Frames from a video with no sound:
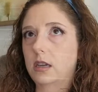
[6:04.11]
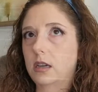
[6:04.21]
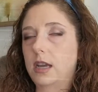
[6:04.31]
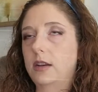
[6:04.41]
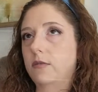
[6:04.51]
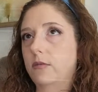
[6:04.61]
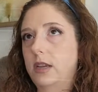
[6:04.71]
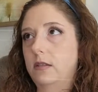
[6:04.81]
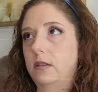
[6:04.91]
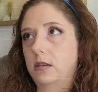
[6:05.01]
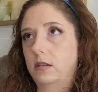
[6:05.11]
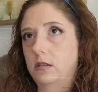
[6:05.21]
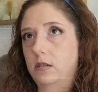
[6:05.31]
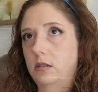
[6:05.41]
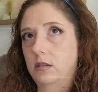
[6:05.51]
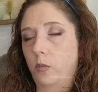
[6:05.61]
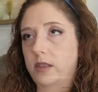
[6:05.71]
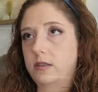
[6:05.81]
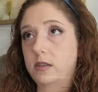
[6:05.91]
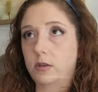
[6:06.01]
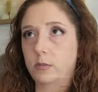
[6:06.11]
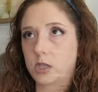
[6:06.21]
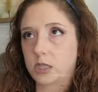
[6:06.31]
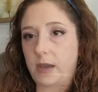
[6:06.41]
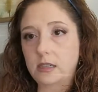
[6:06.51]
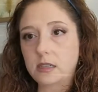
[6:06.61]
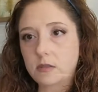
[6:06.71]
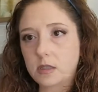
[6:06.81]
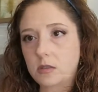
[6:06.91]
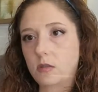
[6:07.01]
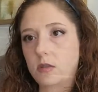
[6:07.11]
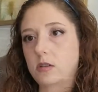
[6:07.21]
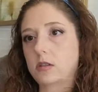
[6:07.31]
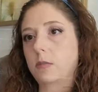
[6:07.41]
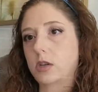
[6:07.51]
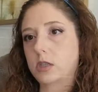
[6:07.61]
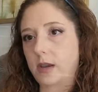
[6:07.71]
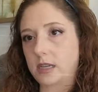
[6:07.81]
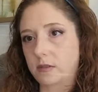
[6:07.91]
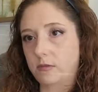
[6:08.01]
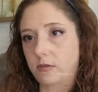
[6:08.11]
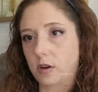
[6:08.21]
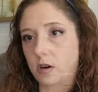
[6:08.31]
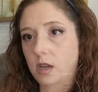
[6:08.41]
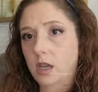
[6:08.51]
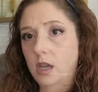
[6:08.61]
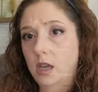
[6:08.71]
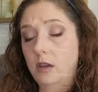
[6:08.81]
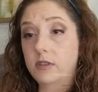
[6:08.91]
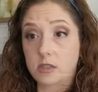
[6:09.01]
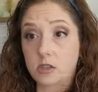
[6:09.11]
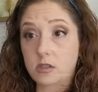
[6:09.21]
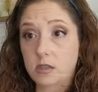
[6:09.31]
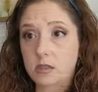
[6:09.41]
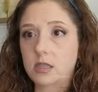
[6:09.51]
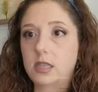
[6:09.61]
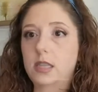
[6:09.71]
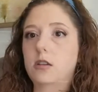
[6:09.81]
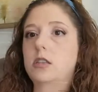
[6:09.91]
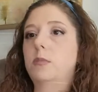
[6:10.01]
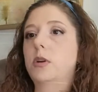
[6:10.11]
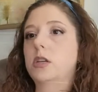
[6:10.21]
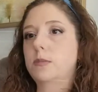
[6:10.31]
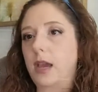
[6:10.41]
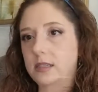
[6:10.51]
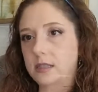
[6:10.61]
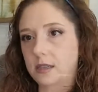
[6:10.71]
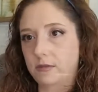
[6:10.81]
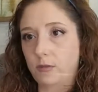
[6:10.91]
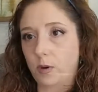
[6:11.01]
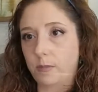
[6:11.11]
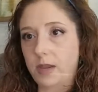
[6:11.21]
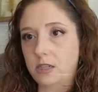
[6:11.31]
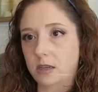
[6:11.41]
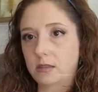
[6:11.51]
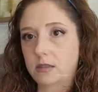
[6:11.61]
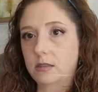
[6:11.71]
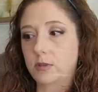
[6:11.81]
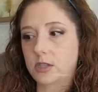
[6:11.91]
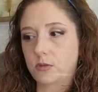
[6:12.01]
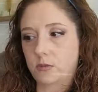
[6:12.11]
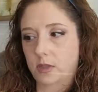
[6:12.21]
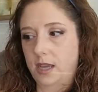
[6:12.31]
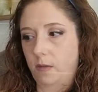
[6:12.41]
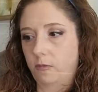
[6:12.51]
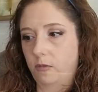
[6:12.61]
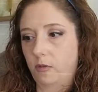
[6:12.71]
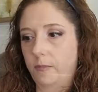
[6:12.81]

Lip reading: kind of written with different perspectives. So there's a perspective for physicians and there's a perspective for patients, which is really helpful.